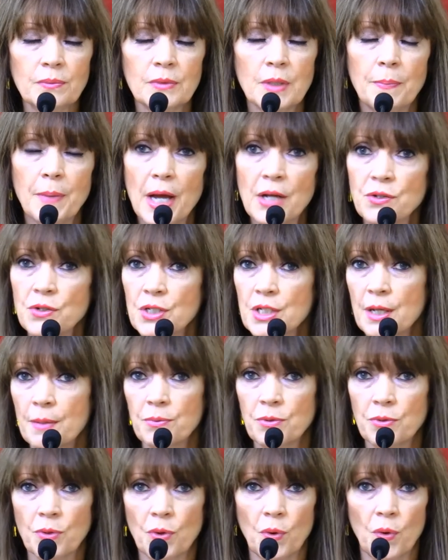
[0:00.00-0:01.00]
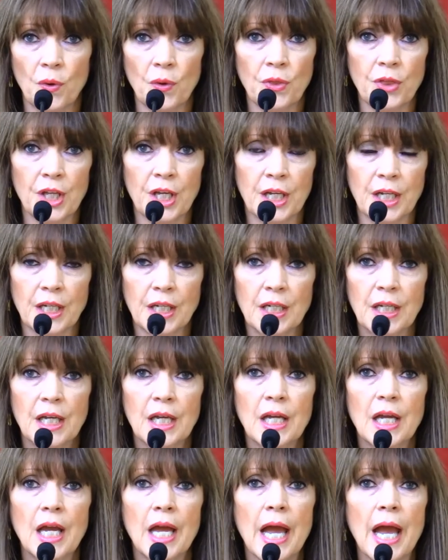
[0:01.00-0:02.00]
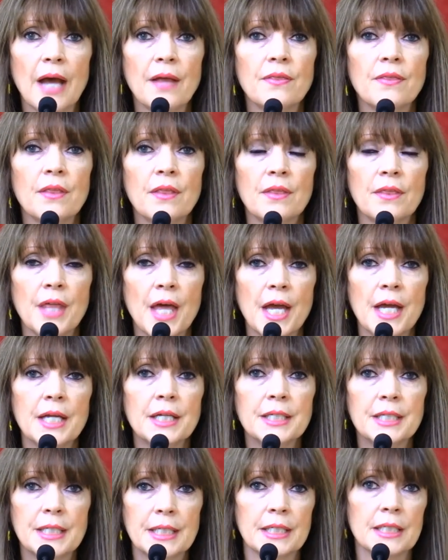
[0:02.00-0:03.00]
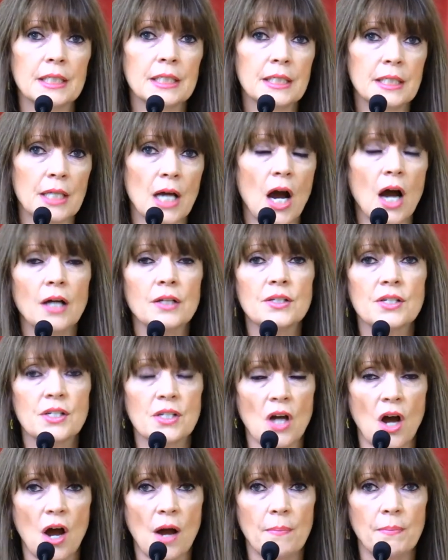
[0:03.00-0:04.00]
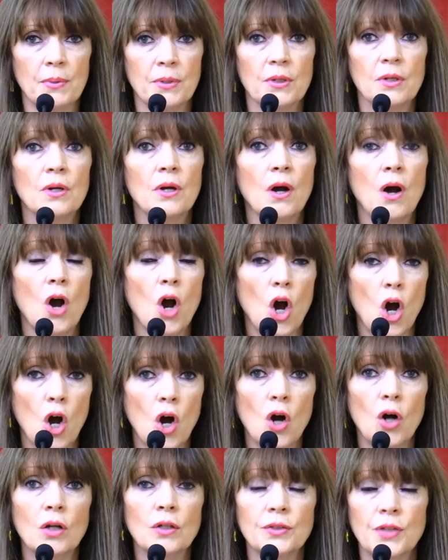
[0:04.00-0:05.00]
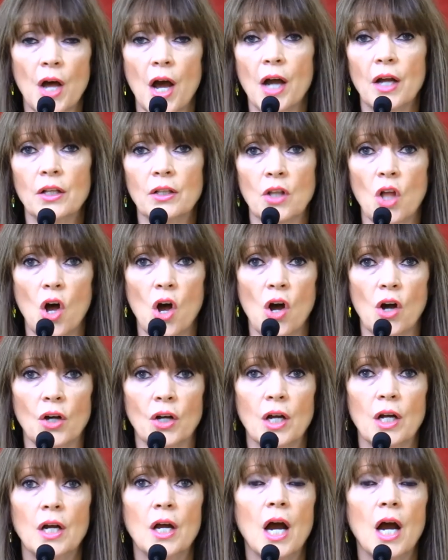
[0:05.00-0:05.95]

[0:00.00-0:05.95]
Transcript: Patrick slept through the whole thing, and they did not stop all night long.